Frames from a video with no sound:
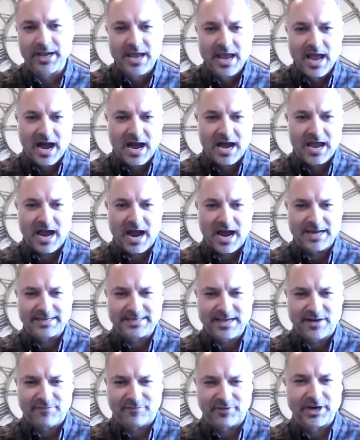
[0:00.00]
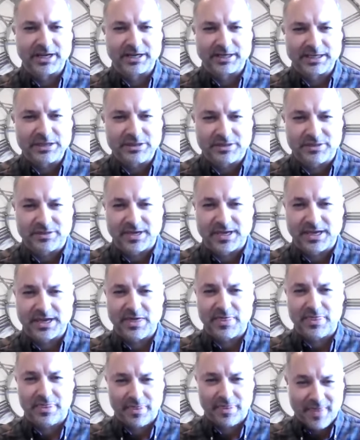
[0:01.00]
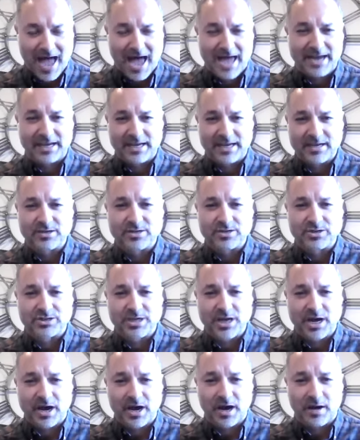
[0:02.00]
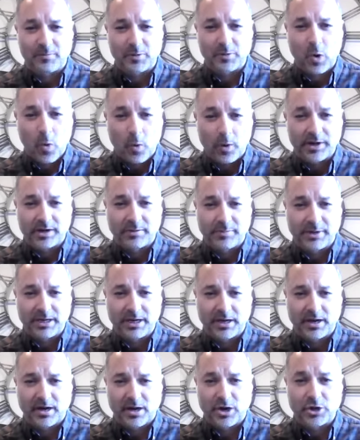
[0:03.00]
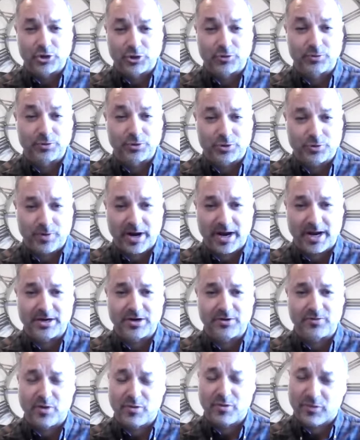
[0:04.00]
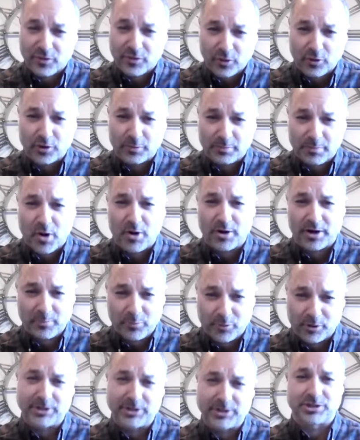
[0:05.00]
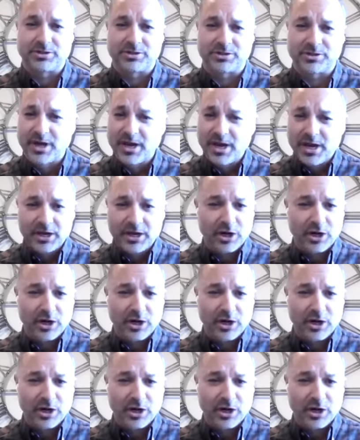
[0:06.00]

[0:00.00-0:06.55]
But I, I definitely think that is um, going to be a, a true trend or the third party breaches.